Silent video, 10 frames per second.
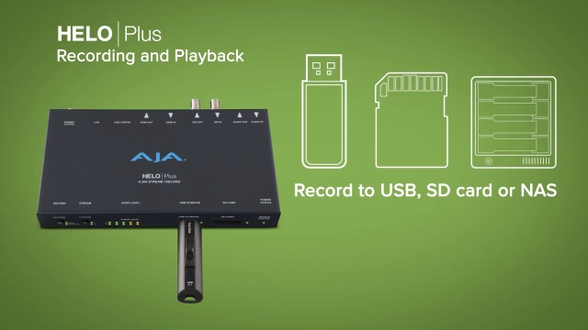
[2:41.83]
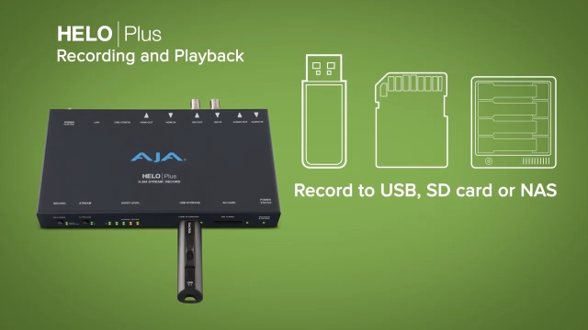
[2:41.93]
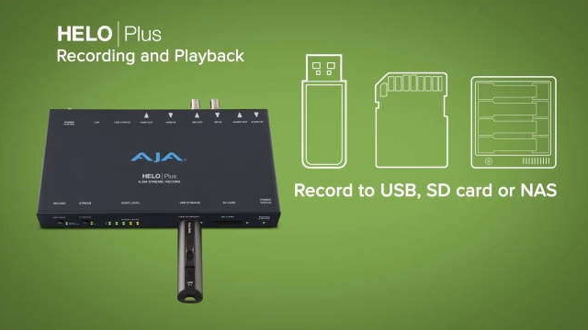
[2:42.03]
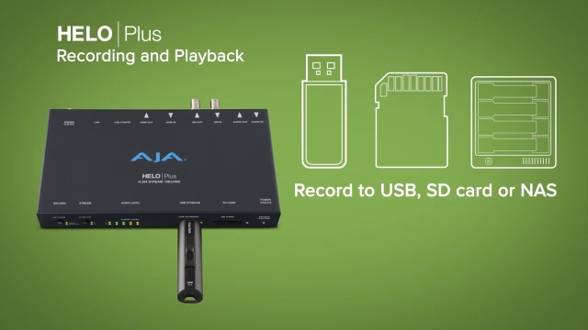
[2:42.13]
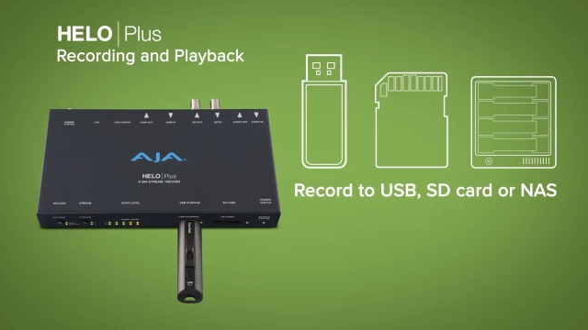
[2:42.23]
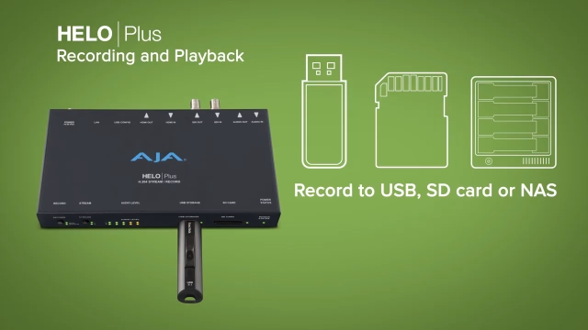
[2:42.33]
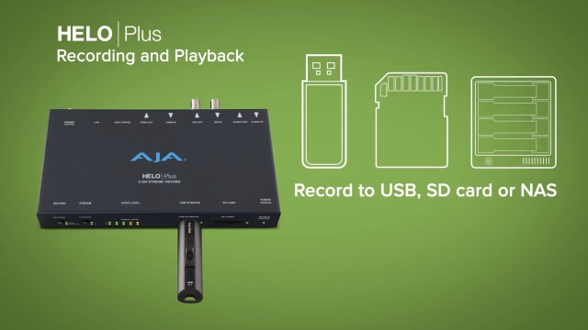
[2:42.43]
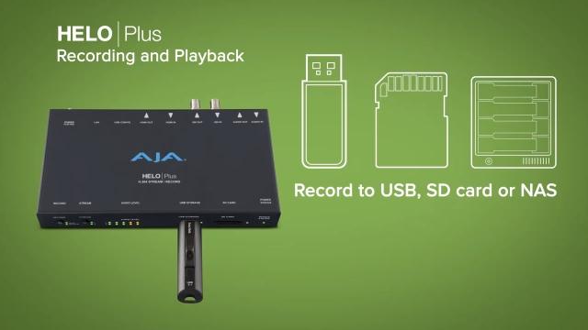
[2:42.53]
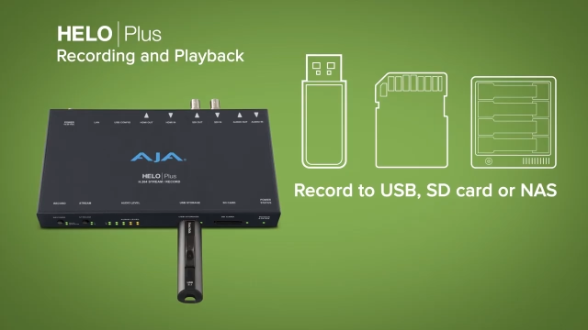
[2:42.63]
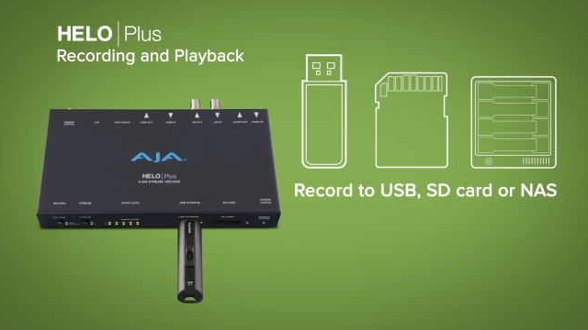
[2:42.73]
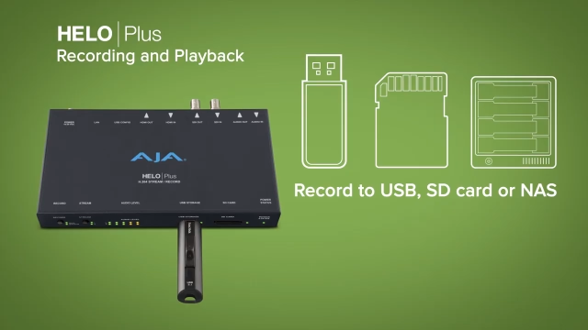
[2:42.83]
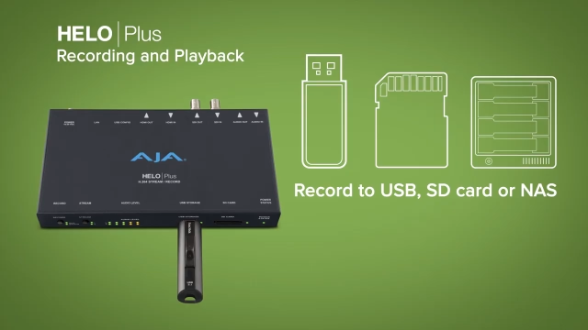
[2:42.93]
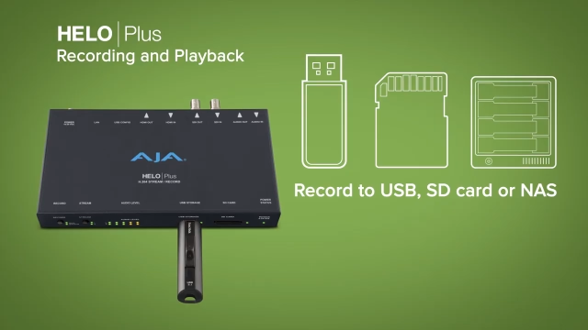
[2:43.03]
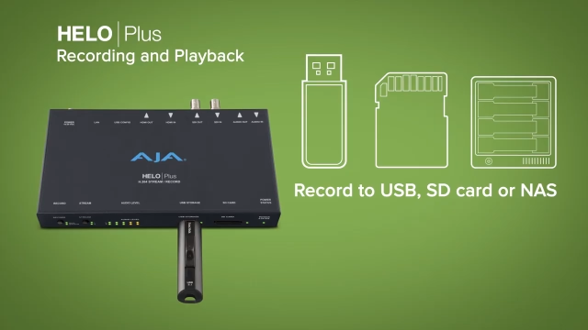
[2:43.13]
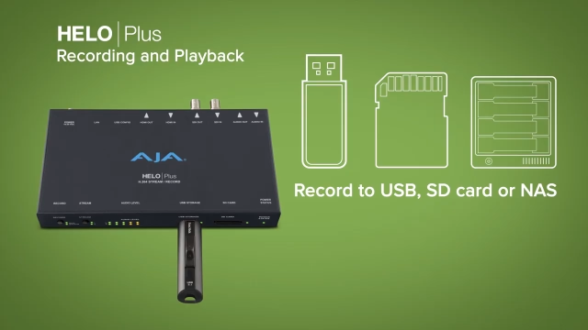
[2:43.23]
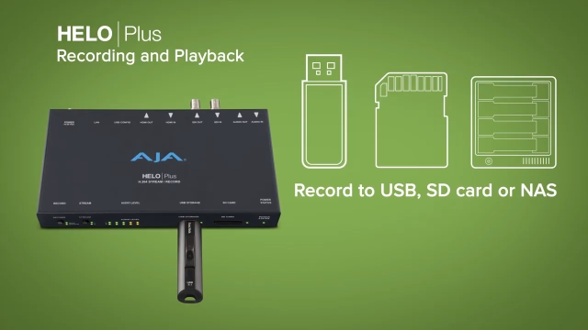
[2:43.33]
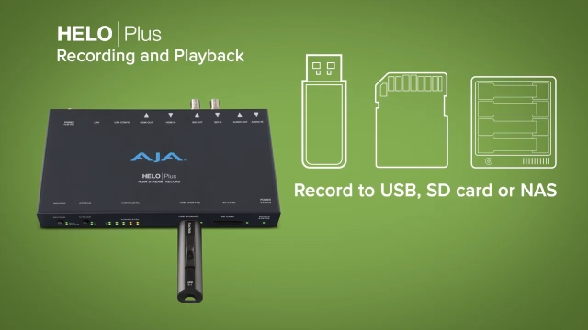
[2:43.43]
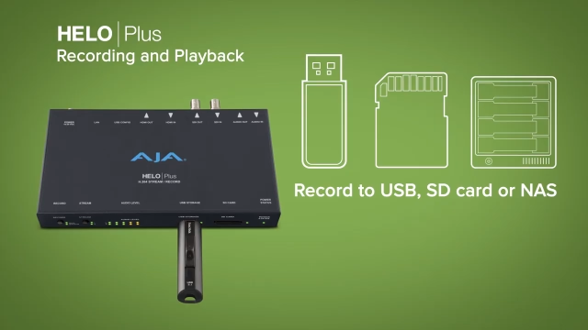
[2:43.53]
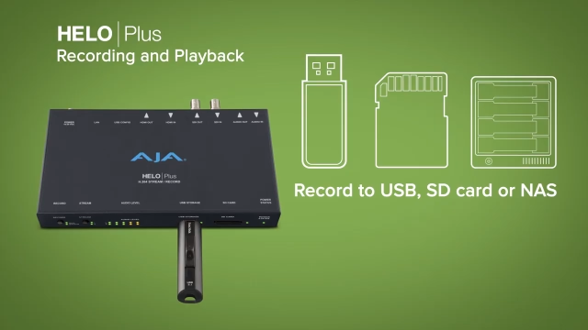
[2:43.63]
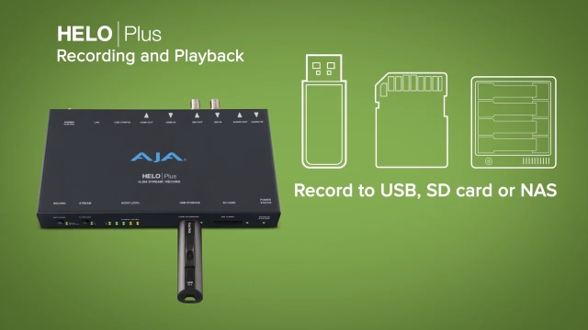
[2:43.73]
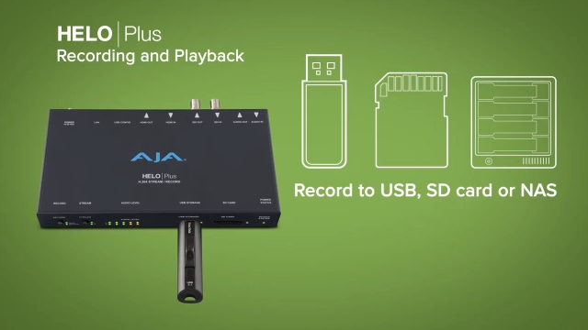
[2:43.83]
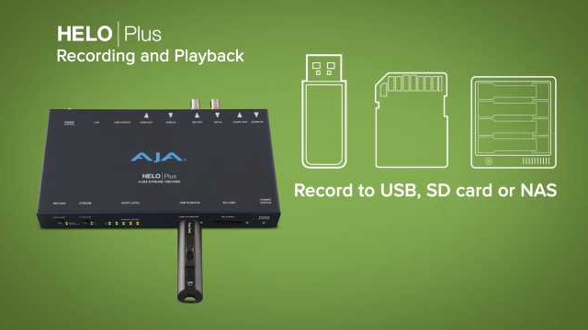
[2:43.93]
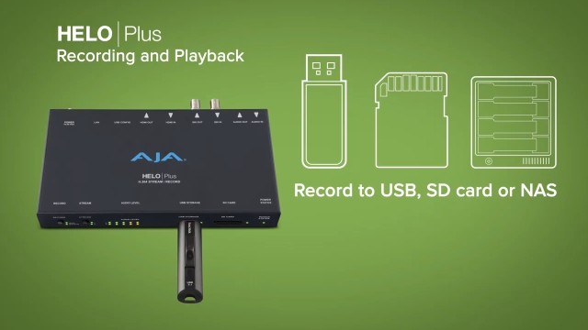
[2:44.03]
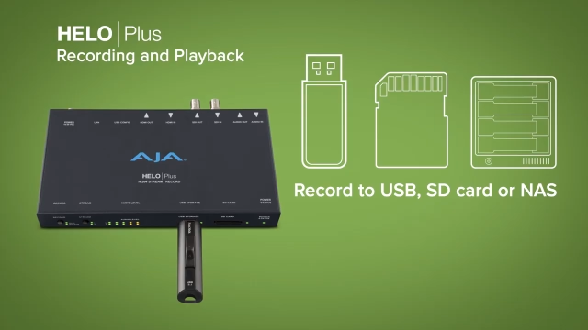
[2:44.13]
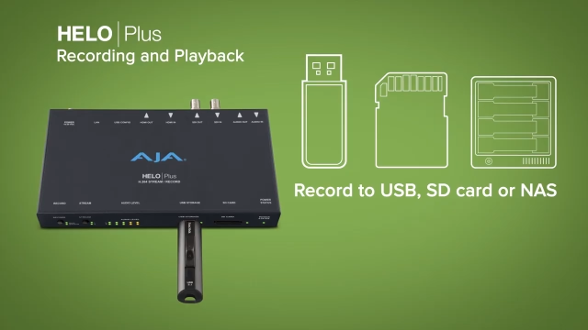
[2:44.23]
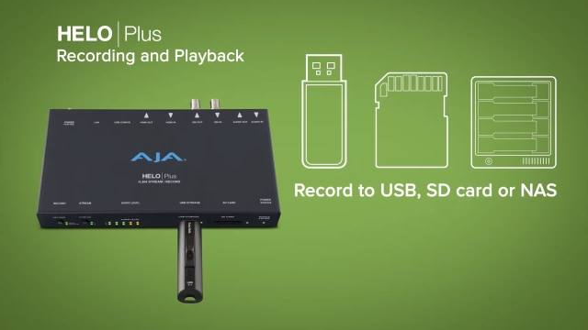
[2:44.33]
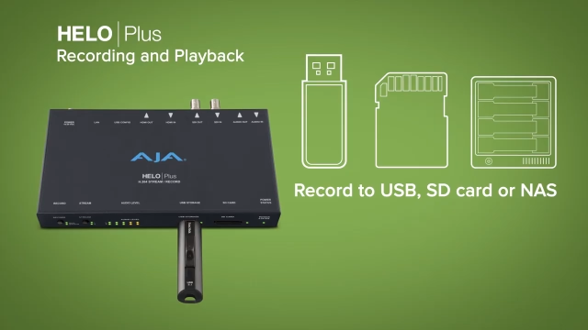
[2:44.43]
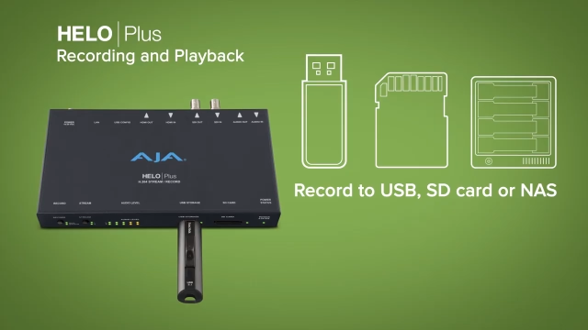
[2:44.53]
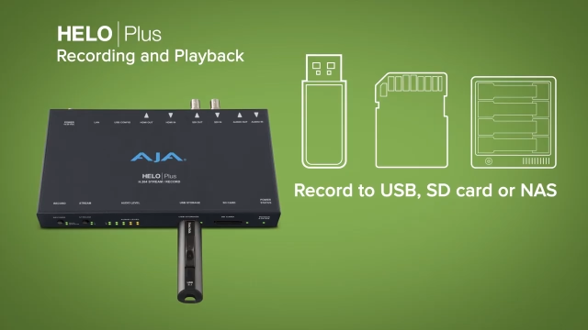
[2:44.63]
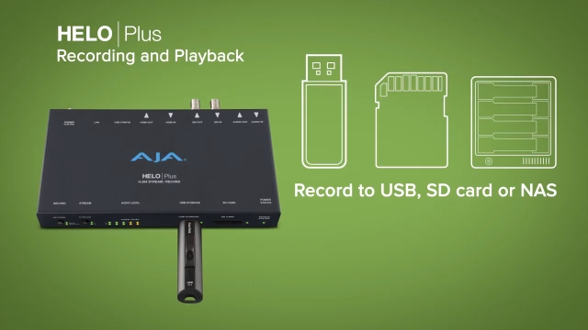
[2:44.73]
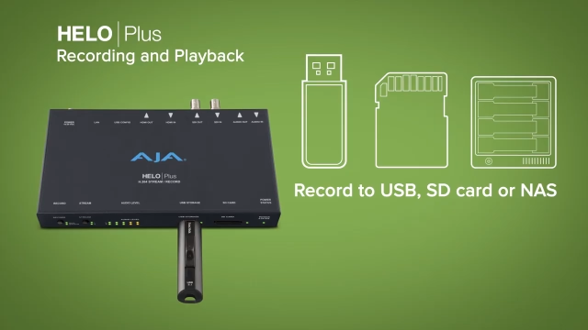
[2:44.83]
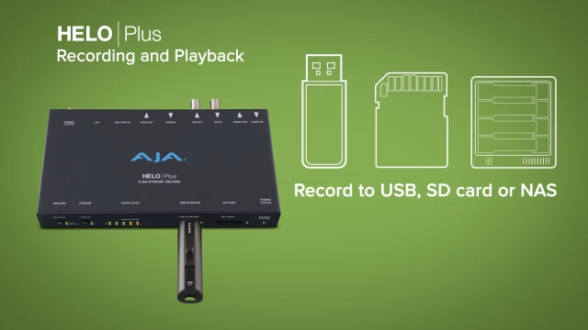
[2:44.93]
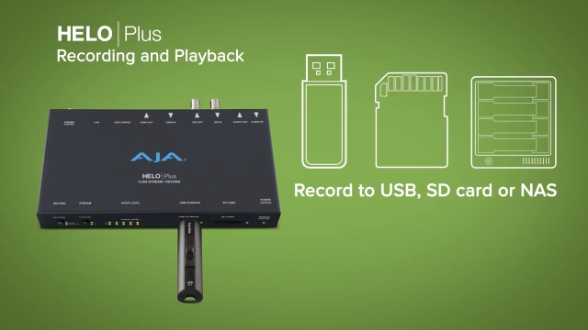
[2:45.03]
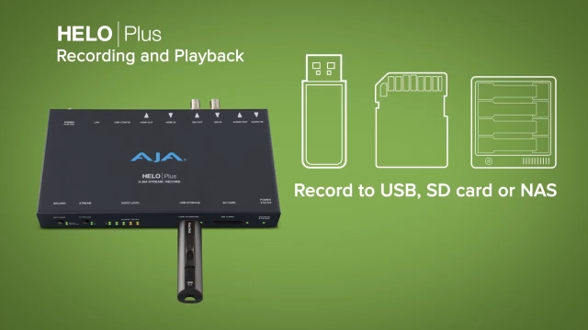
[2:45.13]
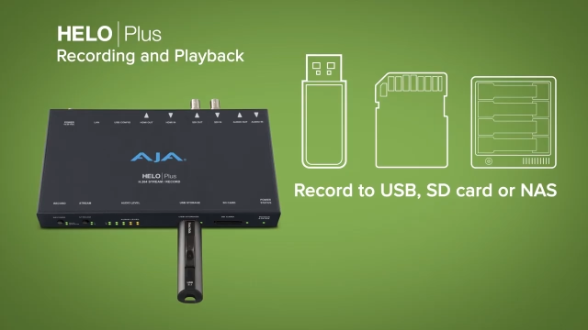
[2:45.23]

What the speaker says: (no speaker visible)